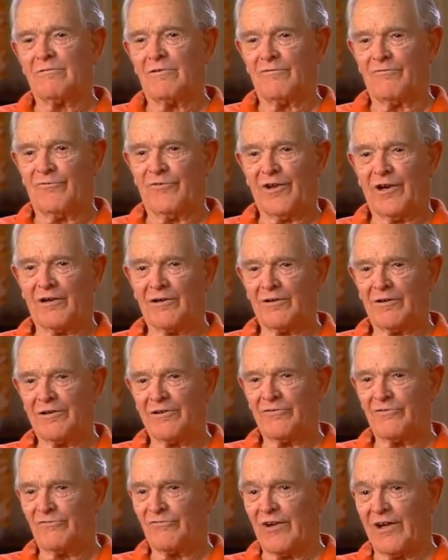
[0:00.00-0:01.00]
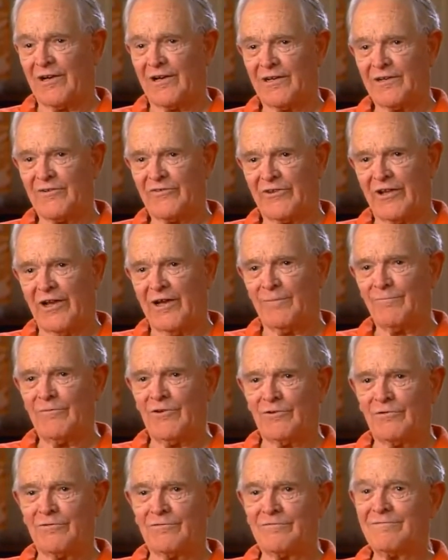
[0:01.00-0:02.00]
final, final exam.
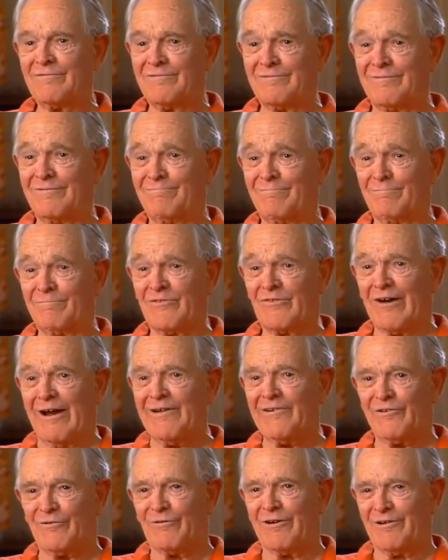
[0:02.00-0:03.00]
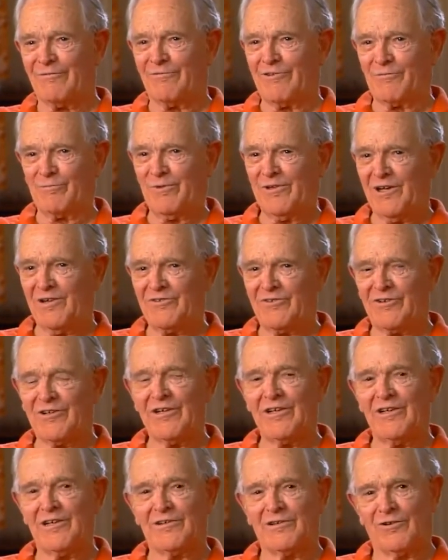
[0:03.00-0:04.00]
You'll graduate with a
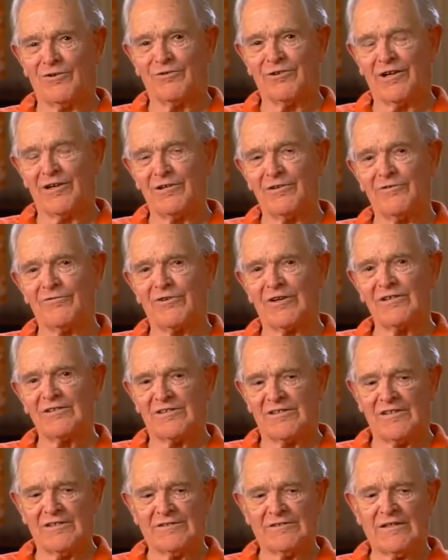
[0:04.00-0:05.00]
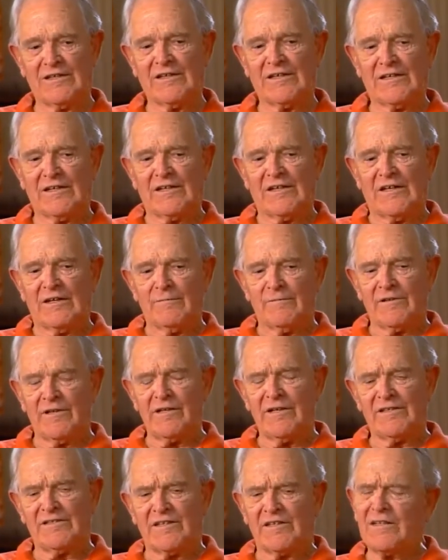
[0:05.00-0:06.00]
PhD at Cornell University. Then
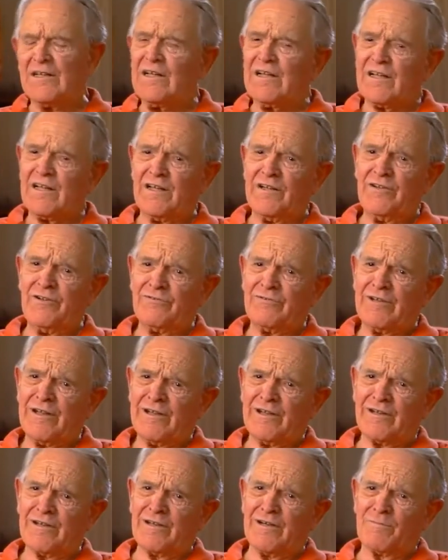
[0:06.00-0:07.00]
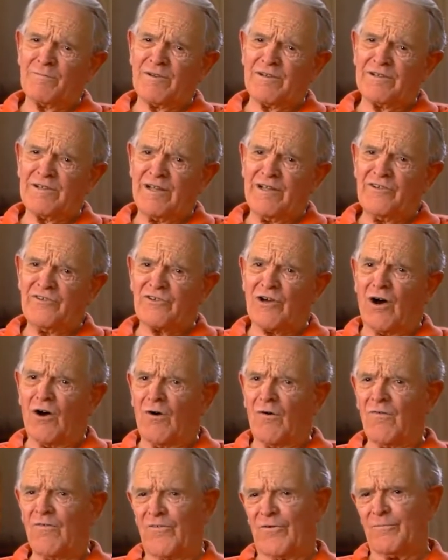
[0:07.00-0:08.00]
he said, Can you take a couple of days
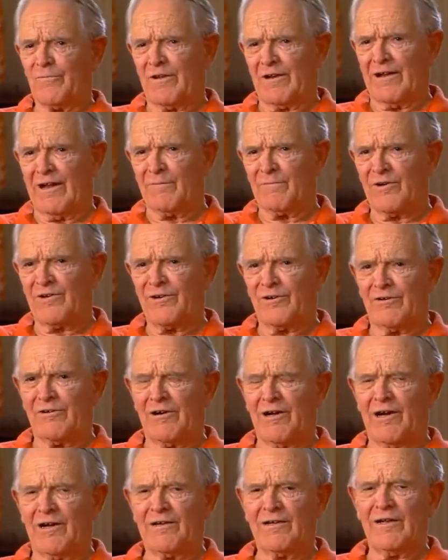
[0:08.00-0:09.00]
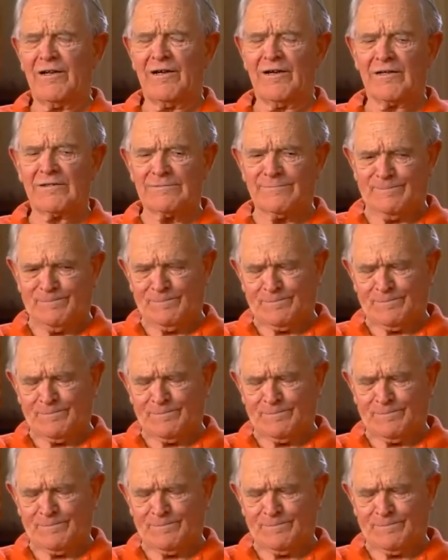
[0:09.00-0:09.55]
off from the laboratory out here?